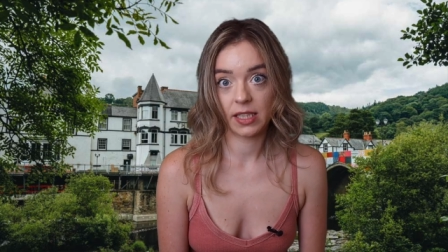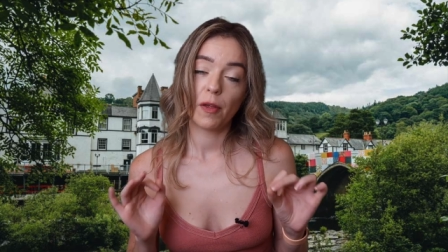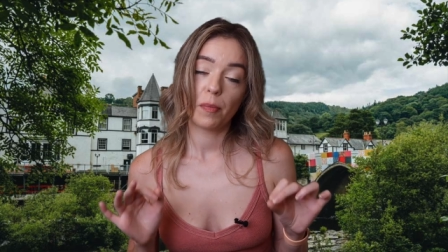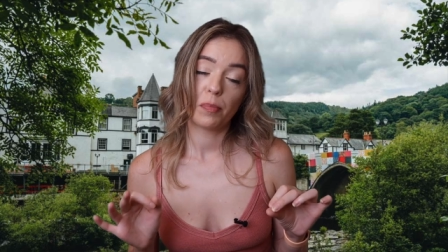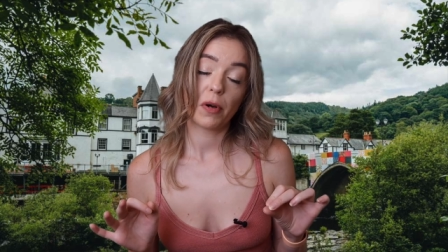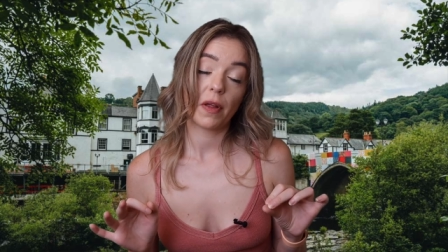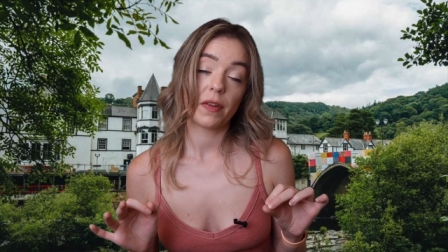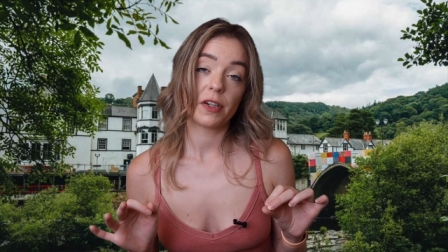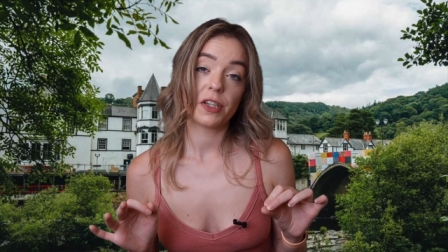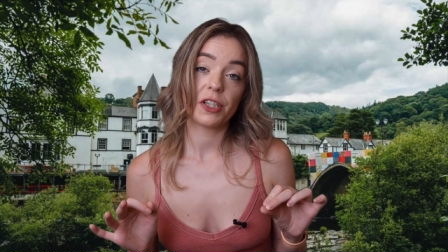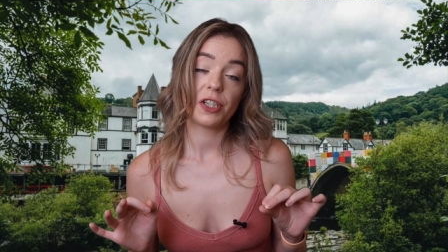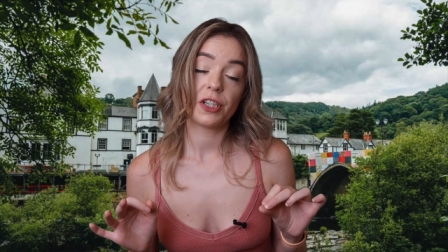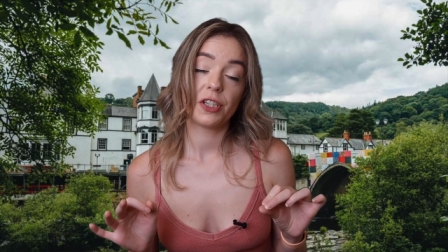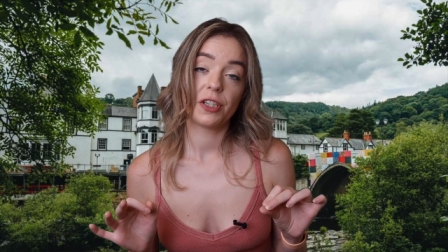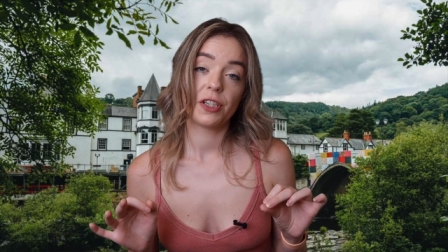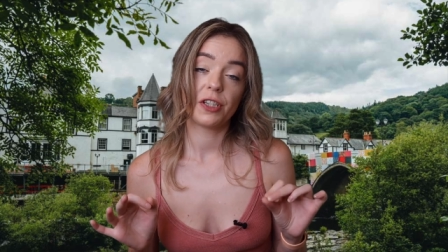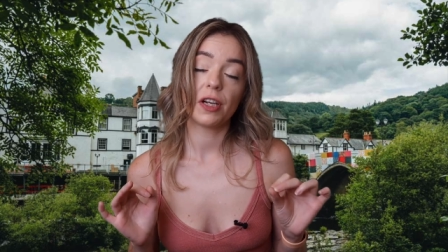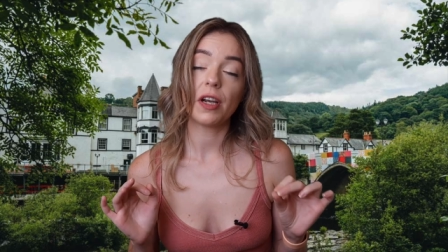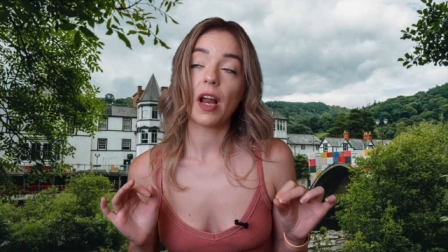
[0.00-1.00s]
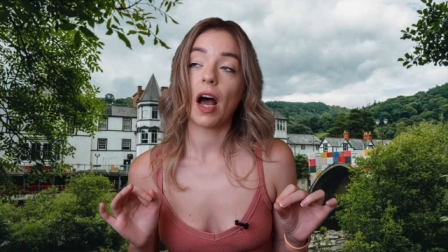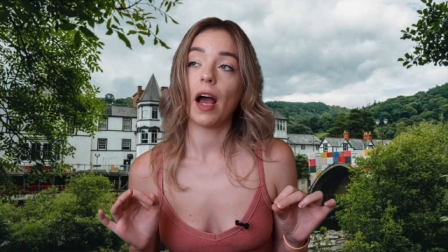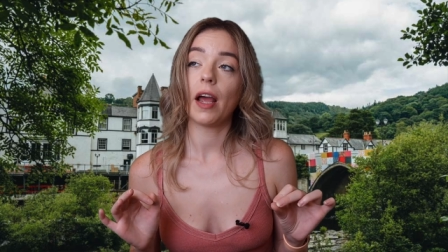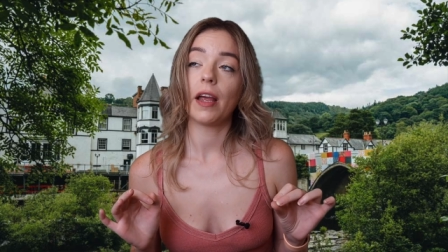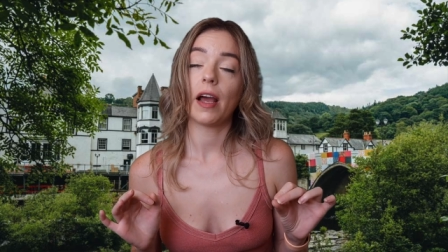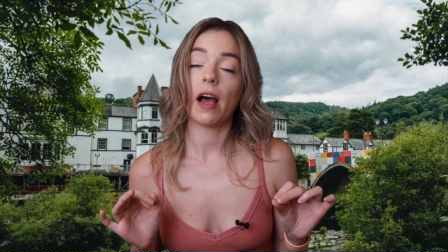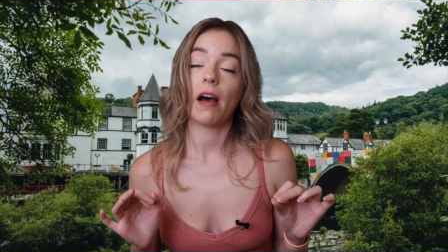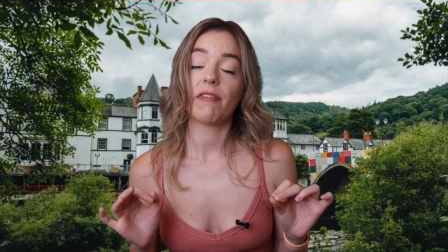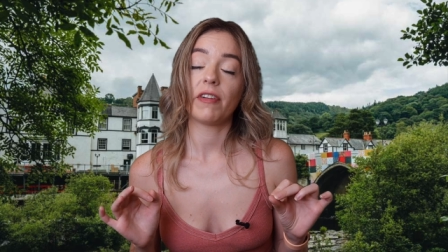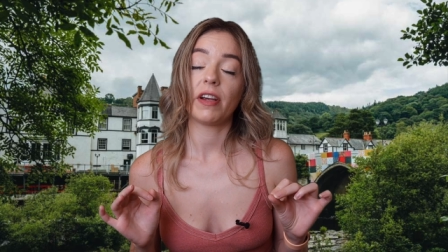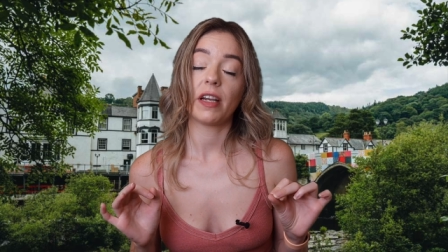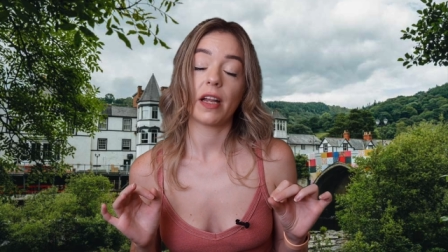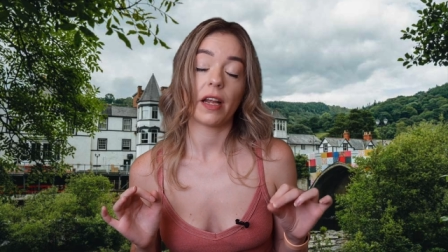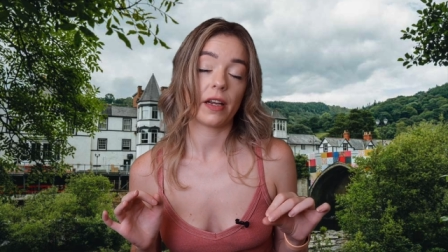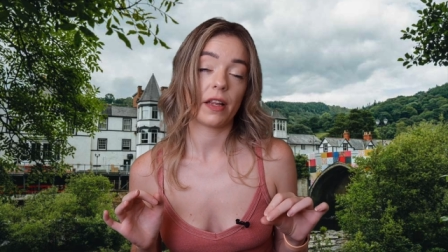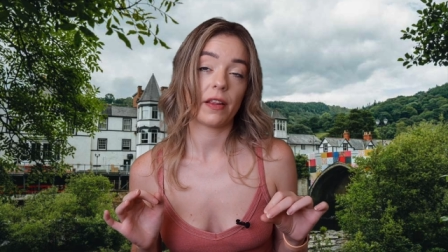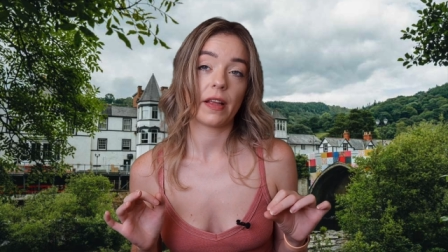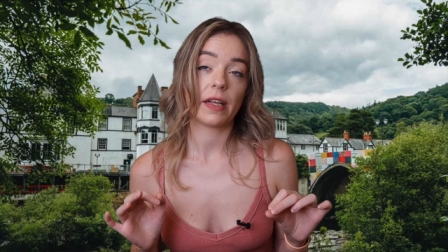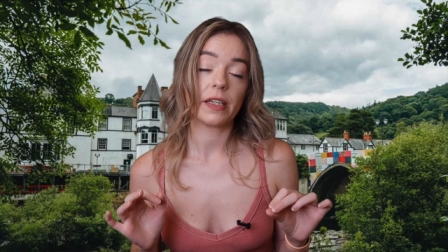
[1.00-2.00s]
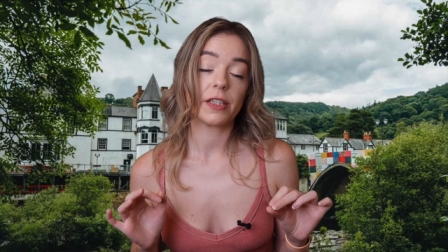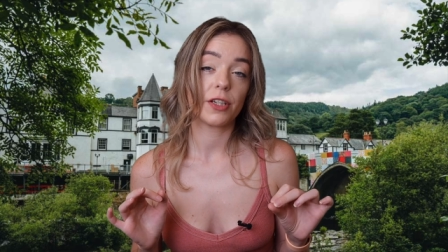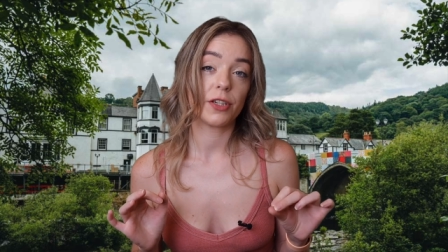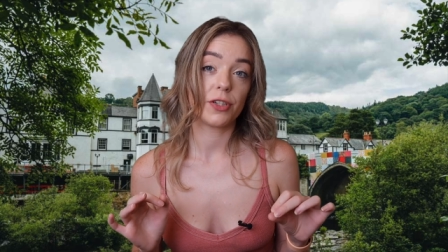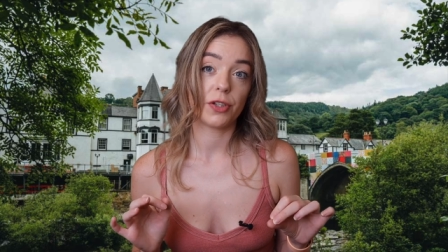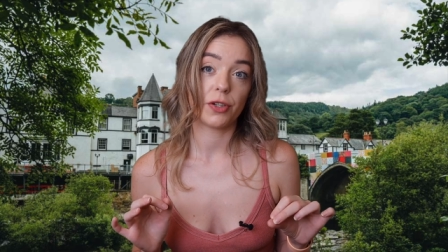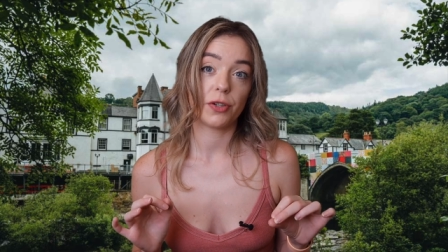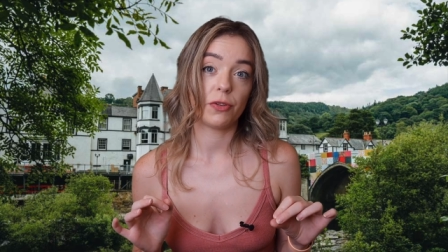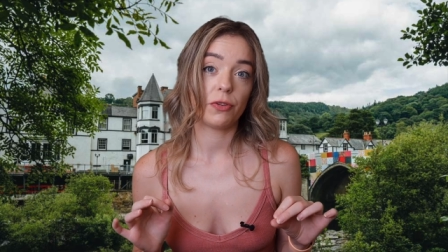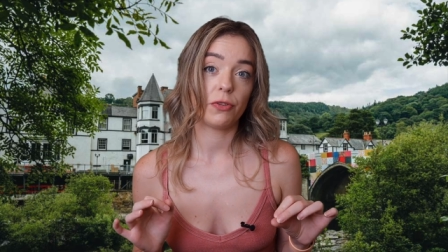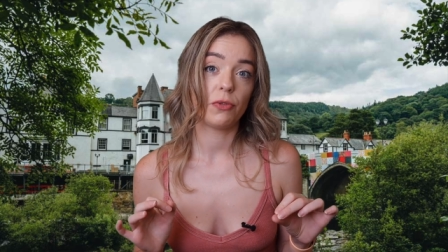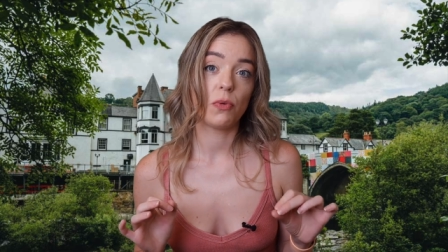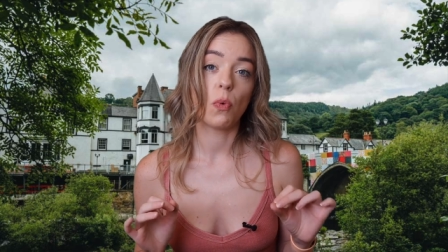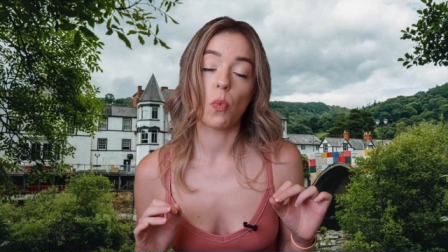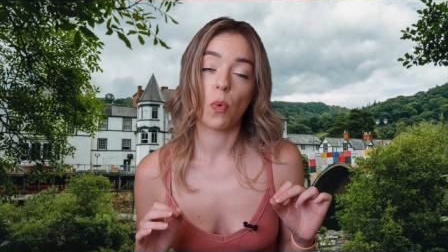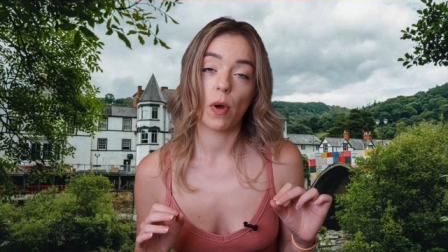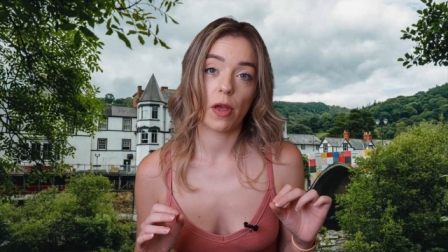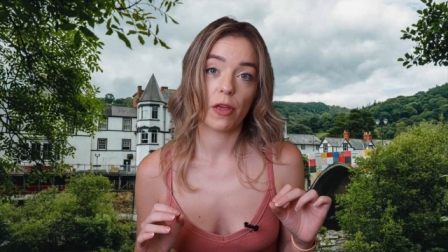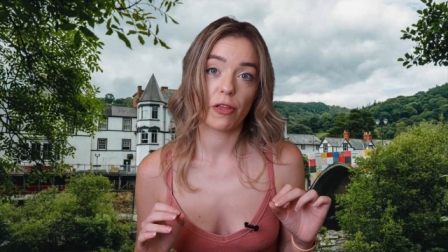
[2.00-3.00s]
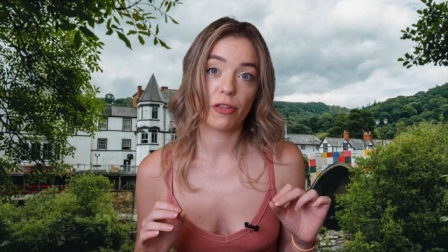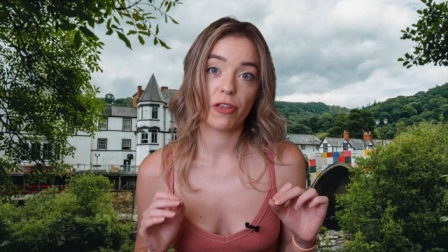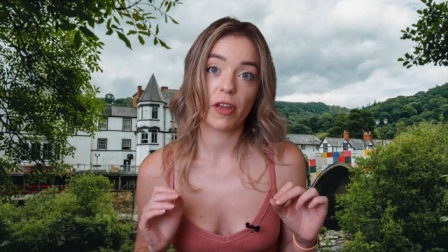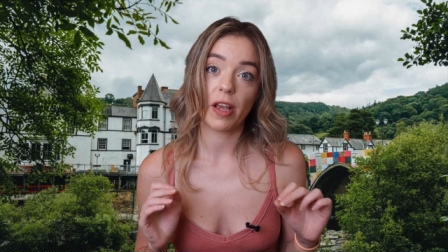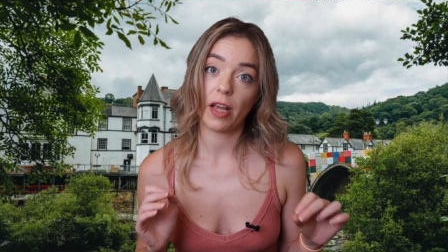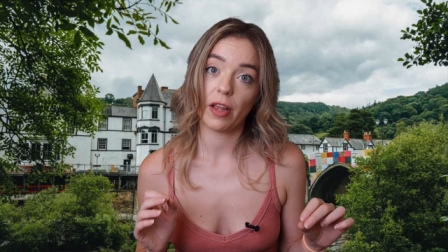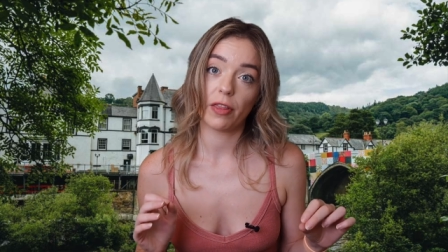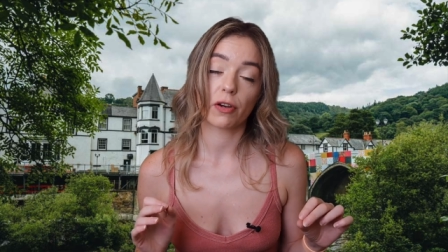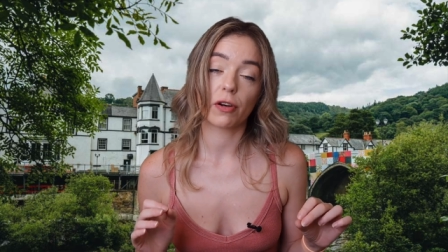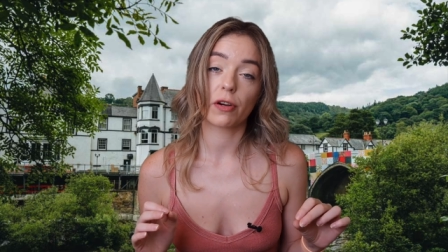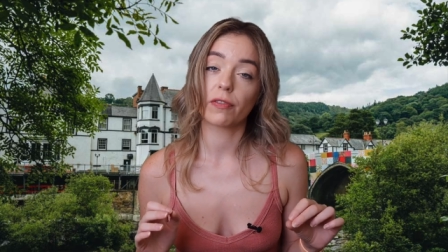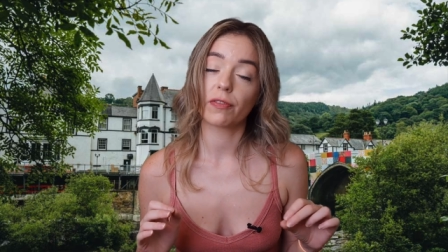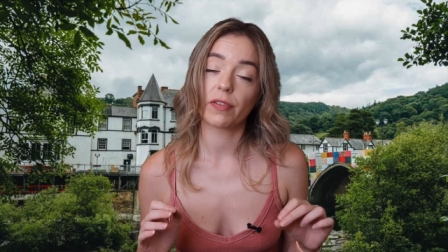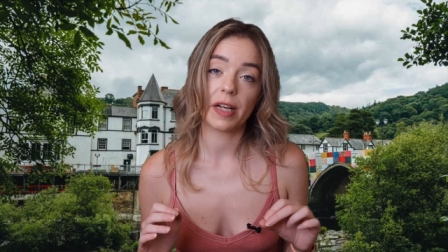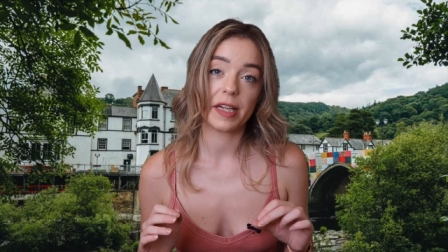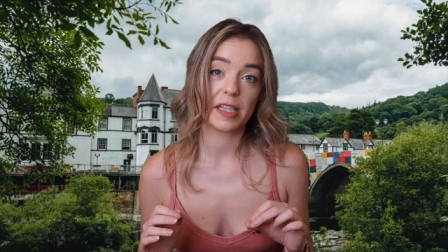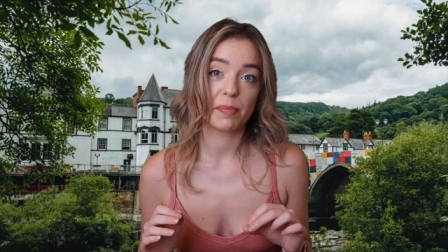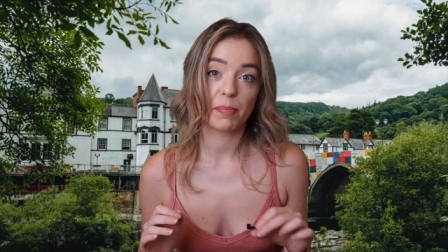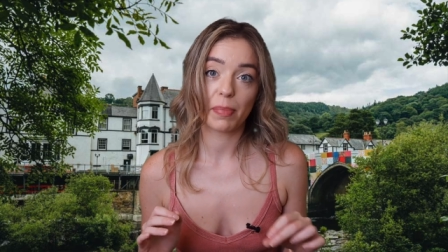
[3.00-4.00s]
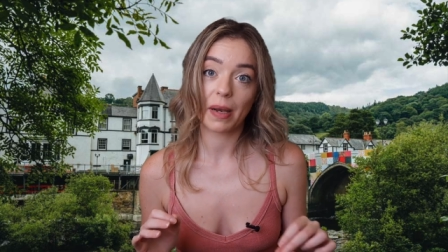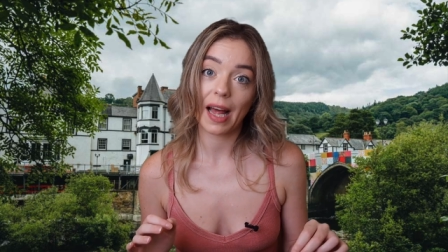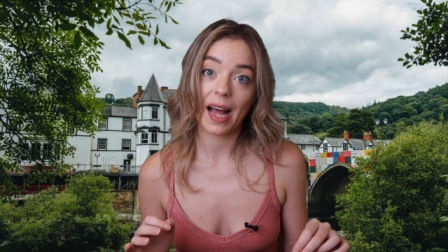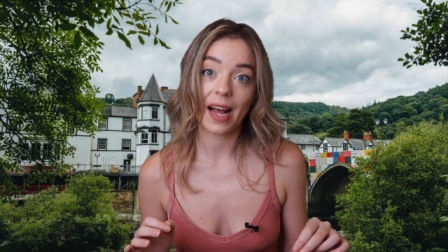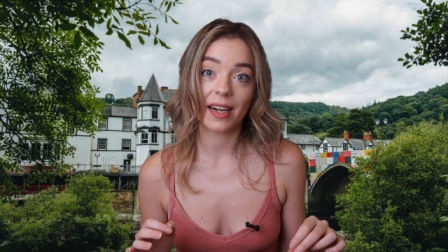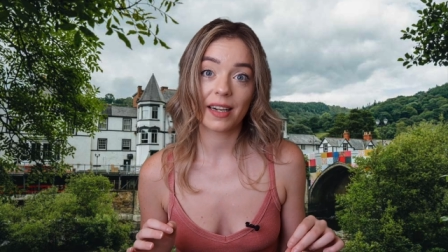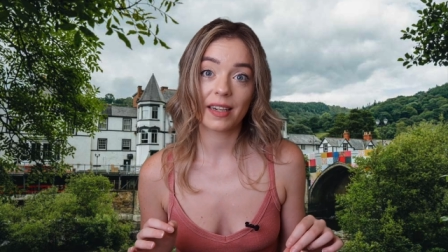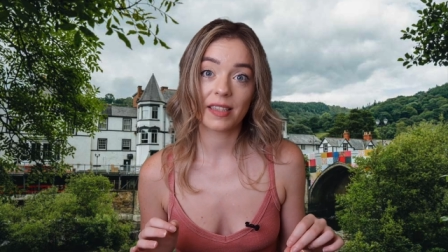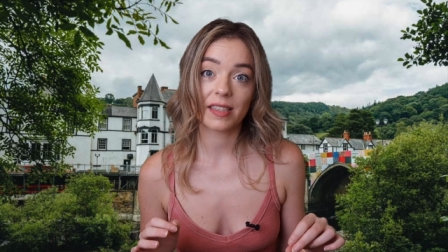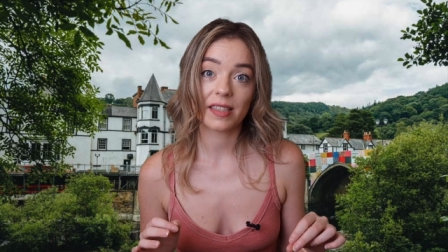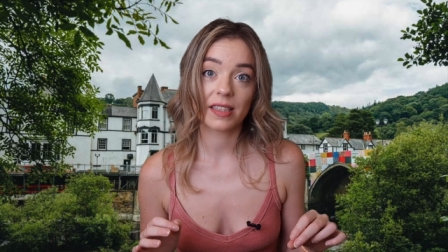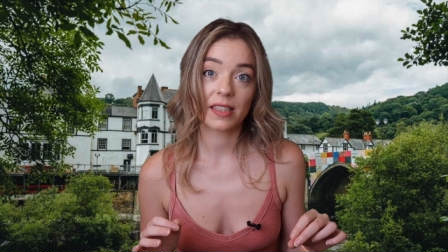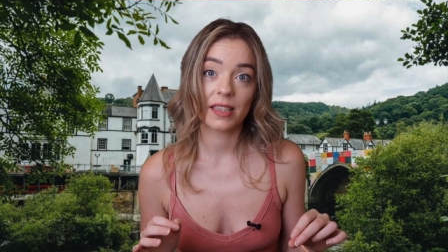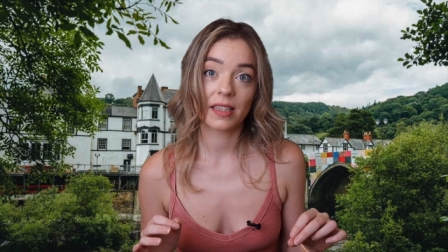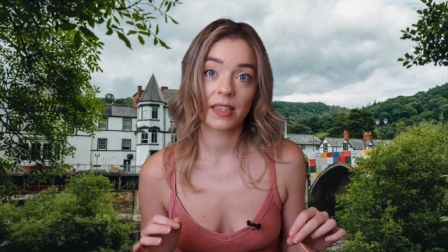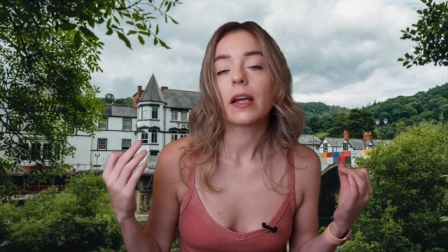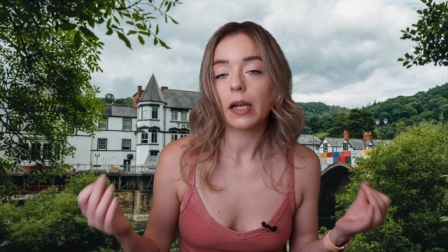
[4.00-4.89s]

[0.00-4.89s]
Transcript: The brothers deny having anything to do with either of these plaques,